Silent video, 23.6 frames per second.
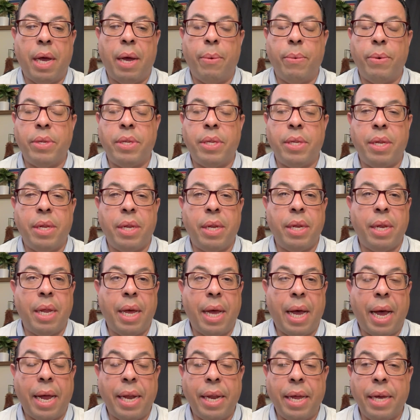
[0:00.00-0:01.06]
I was an
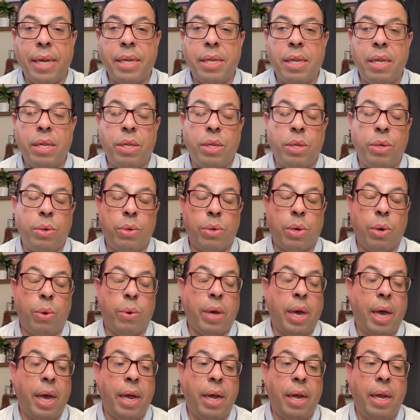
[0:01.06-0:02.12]
addict to
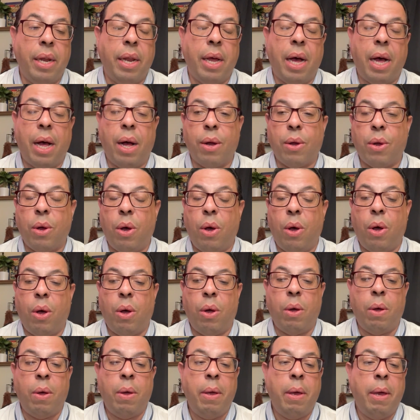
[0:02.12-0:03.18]
cocaine,
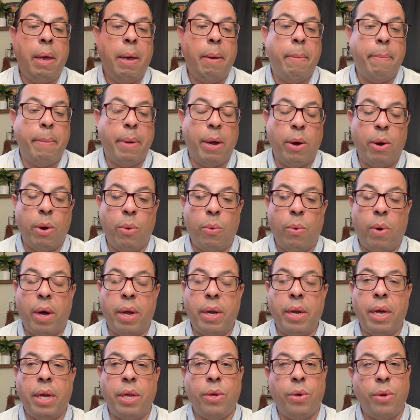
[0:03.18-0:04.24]
alcohol,
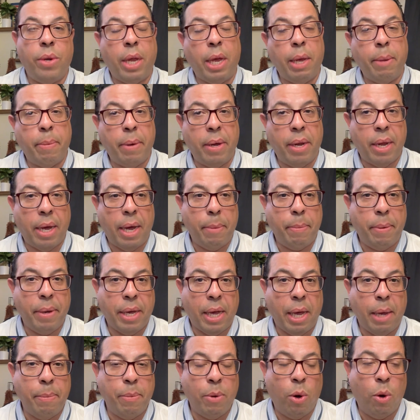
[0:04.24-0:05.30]
marijuana, you name it. I
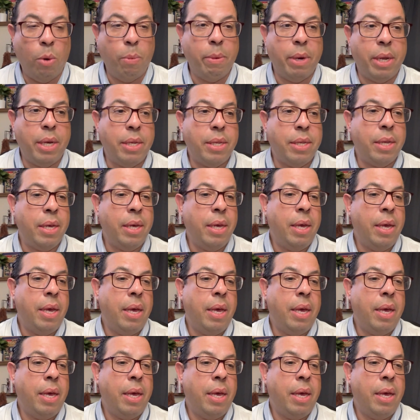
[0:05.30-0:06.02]
became homeless.